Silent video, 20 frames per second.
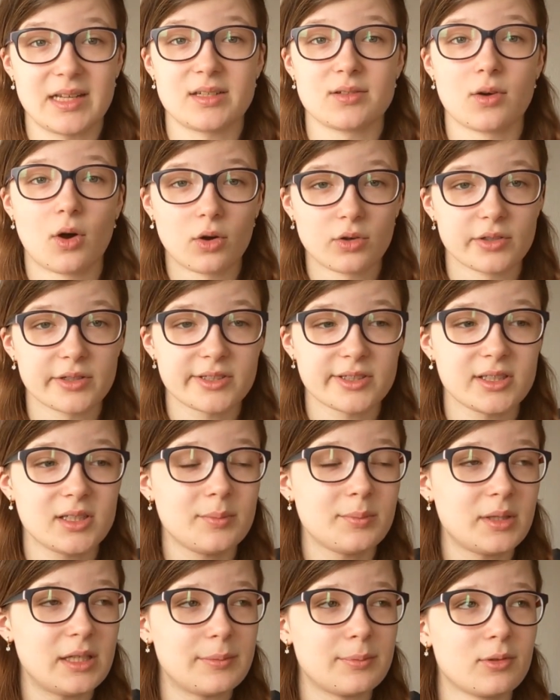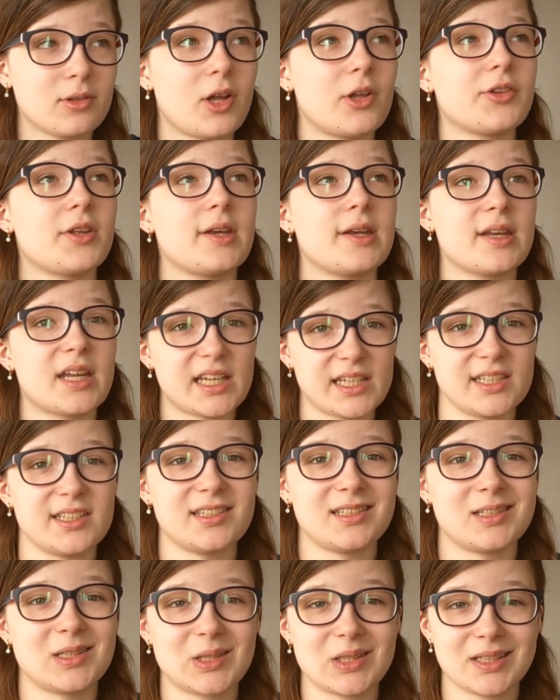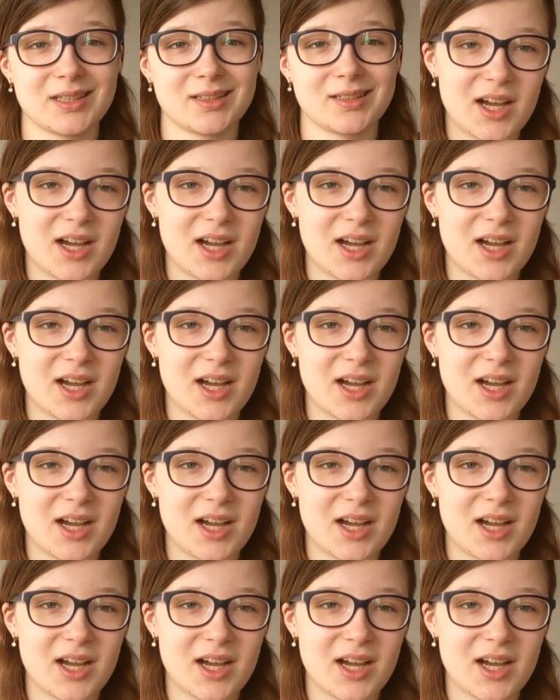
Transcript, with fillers: and honestly, people are the nicest.